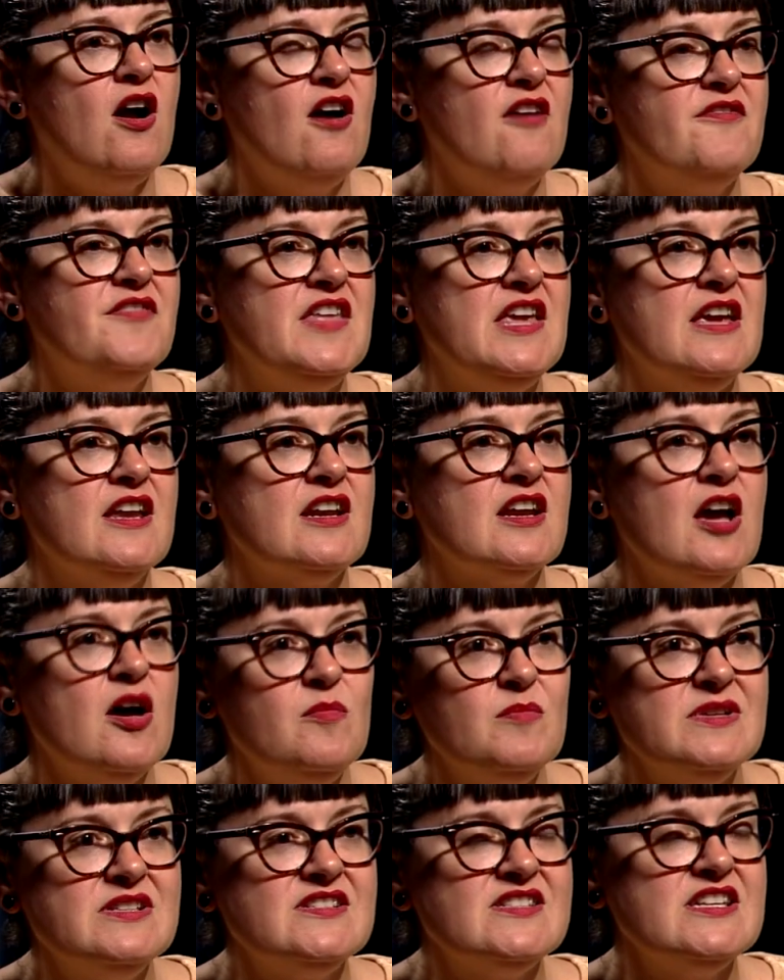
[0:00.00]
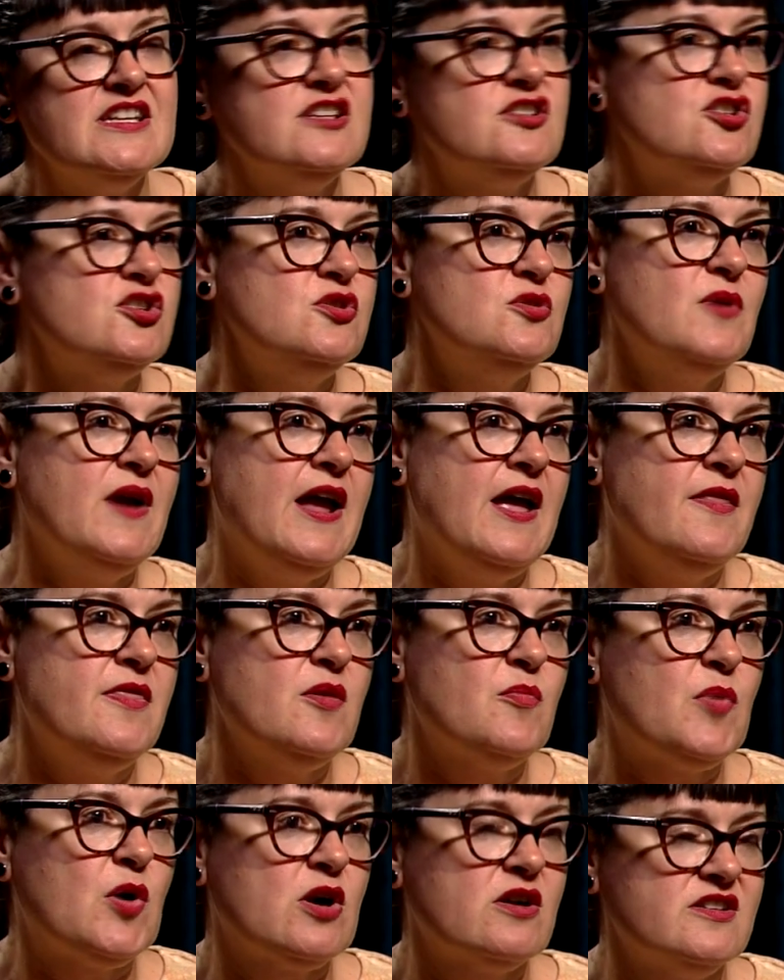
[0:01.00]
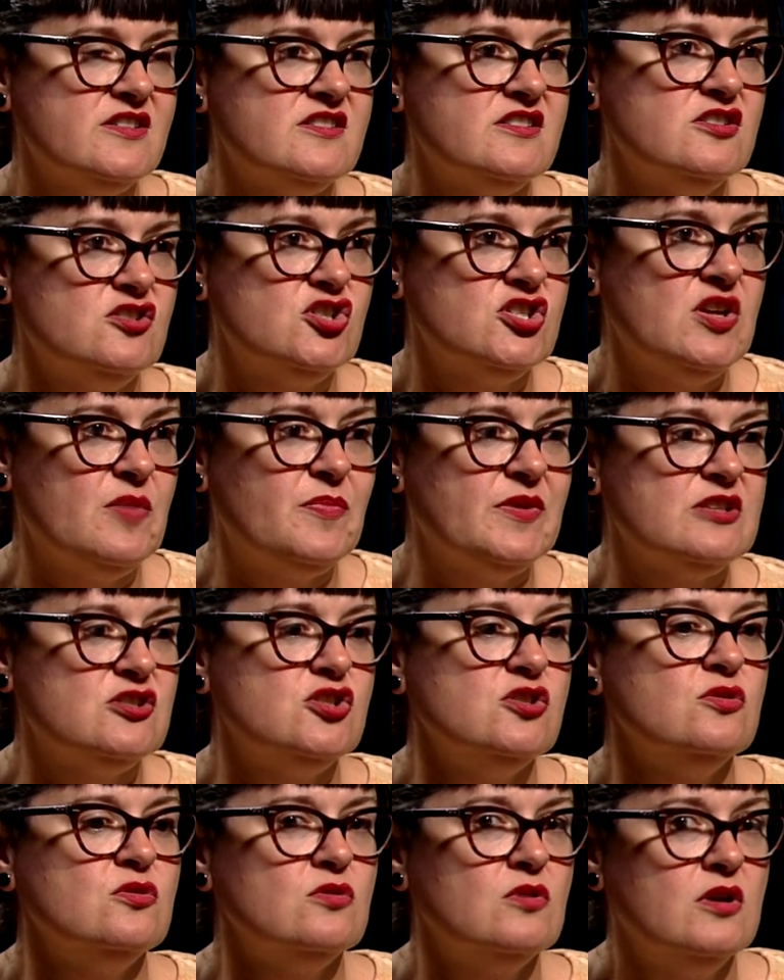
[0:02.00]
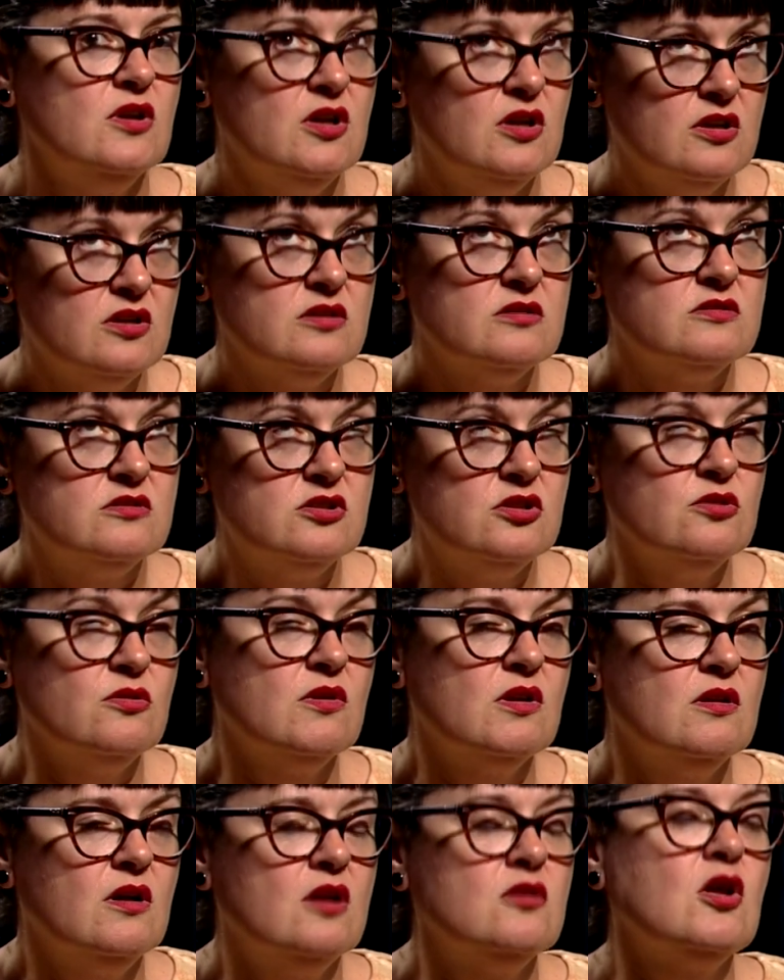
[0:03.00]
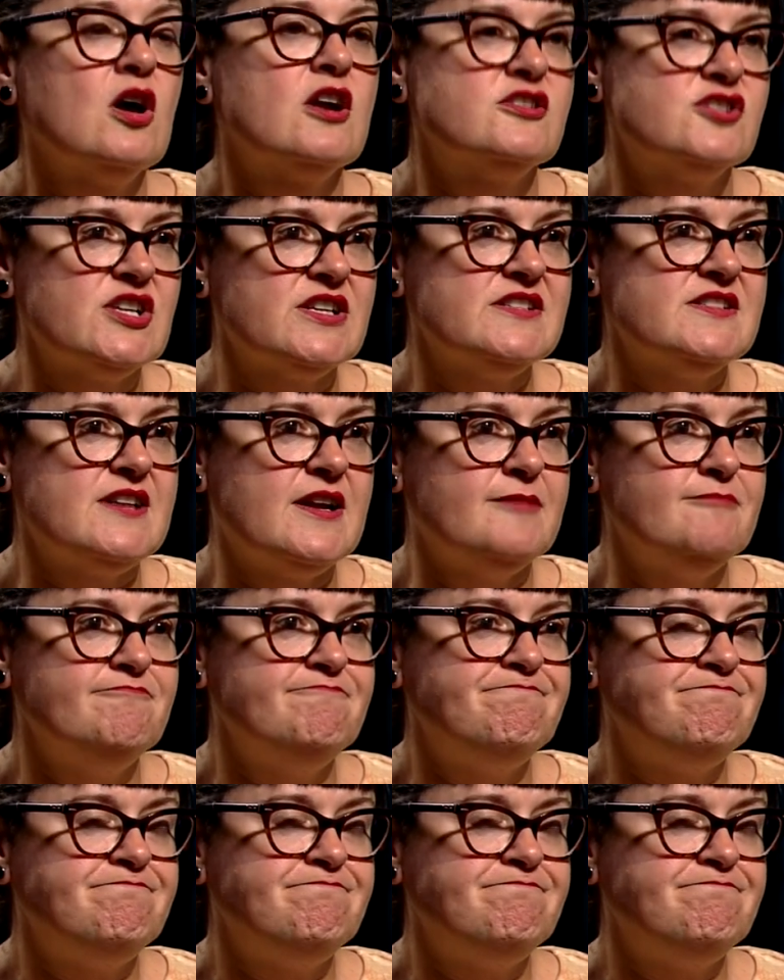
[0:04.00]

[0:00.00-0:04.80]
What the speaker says: of the incumbency issue and the partisanship issue to a large extent.